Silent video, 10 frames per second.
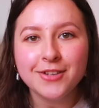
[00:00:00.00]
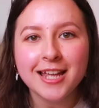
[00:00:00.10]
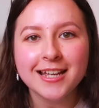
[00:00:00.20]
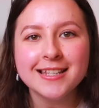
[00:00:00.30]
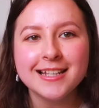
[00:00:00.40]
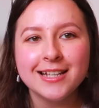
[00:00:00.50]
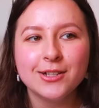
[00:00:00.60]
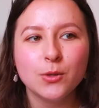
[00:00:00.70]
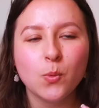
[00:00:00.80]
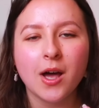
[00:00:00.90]
of like as a
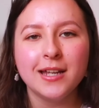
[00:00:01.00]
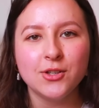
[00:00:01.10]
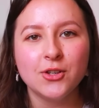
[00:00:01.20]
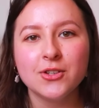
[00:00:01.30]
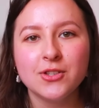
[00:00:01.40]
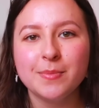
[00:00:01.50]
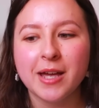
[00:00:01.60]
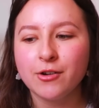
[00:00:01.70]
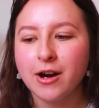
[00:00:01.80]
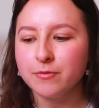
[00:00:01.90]
little what I took to
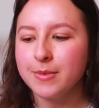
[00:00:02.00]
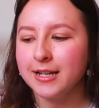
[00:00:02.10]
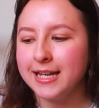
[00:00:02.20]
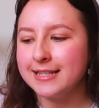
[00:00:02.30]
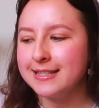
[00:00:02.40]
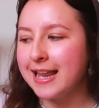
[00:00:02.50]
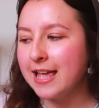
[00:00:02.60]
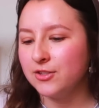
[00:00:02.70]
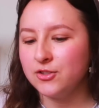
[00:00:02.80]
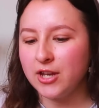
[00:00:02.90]
my craft markets
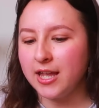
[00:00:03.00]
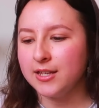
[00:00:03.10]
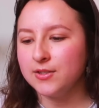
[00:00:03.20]
last year.